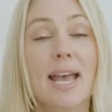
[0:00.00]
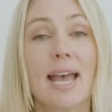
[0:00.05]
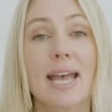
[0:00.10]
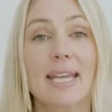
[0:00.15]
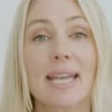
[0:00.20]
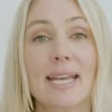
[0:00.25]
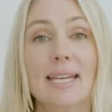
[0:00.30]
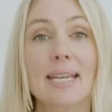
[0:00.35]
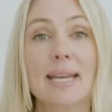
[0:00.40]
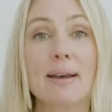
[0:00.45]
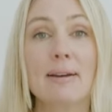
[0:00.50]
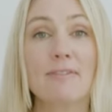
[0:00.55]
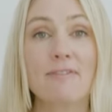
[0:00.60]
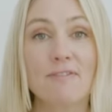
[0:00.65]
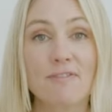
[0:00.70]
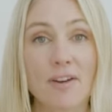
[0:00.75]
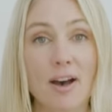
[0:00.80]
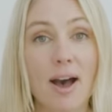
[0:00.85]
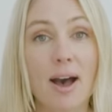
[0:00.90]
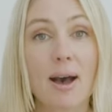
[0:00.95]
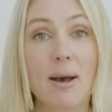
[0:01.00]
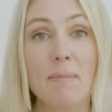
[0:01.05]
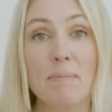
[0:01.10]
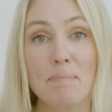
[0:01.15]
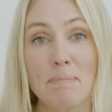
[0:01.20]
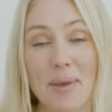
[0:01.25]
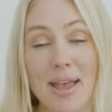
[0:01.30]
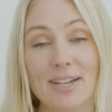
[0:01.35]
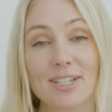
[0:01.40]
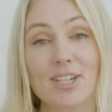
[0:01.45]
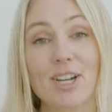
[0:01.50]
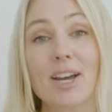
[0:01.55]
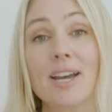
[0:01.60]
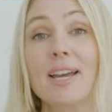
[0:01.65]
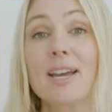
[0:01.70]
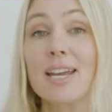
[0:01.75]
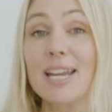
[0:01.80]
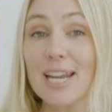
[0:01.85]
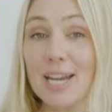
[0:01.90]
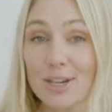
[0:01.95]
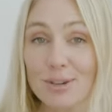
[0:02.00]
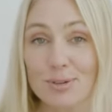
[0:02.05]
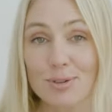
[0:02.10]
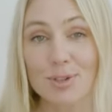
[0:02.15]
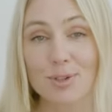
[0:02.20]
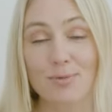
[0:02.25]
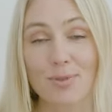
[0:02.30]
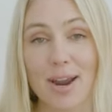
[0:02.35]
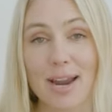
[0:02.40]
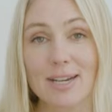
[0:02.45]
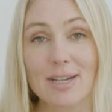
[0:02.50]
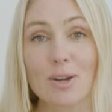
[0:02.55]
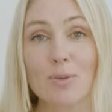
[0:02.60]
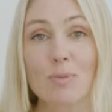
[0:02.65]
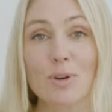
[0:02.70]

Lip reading: and getting a far better interest rate,